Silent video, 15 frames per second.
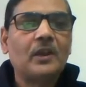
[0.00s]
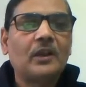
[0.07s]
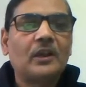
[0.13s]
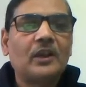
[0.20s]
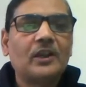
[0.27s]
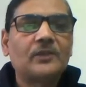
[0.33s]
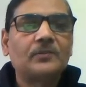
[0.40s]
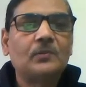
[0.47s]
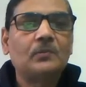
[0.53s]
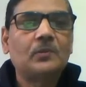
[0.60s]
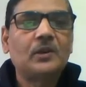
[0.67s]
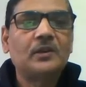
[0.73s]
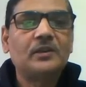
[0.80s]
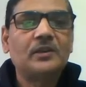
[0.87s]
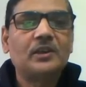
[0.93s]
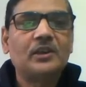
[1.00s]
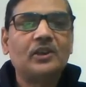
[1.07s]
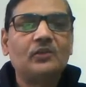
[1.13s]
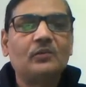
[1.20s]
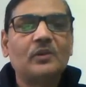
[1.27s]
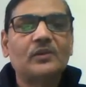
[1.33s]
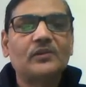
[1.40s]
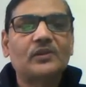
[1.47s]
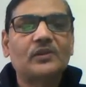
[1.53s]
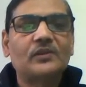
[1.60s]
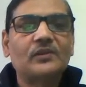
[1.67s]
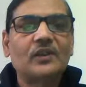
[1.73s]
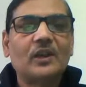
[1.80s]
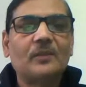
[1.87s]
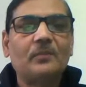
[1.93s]
Cosmopolitan
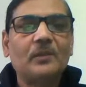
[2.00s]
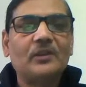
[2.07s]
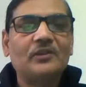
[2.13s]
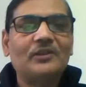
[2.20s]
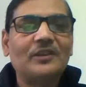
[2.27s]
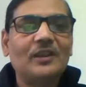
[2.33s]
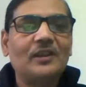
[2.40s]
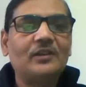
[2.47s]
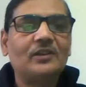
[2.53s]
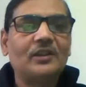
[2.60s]
inversions are maintained